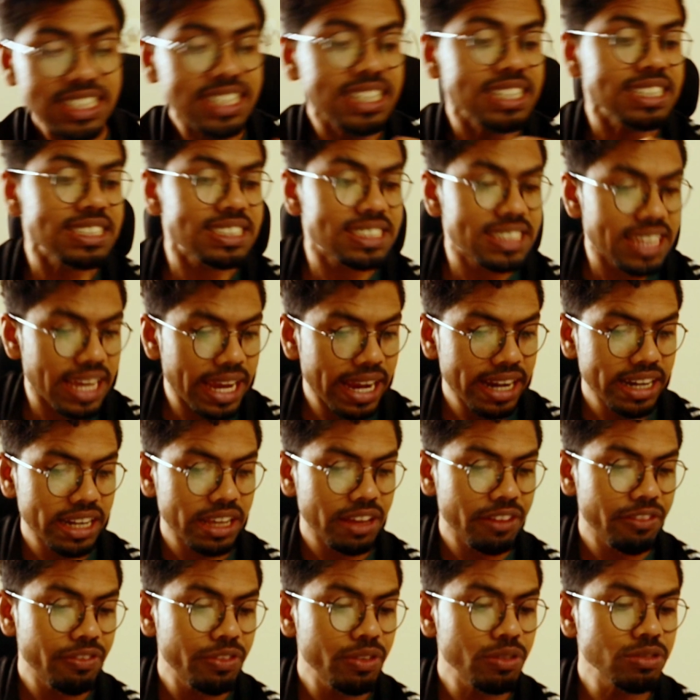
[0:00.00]
thing is
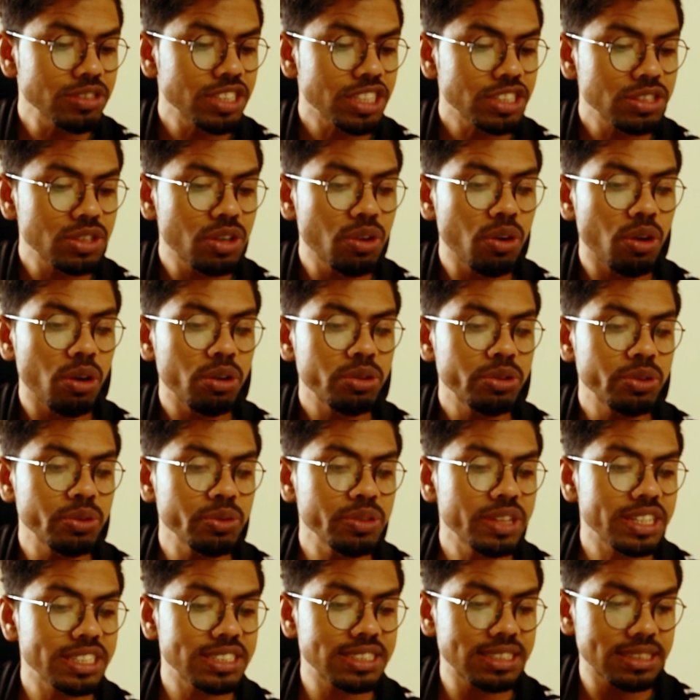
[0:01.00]
that if you just go to the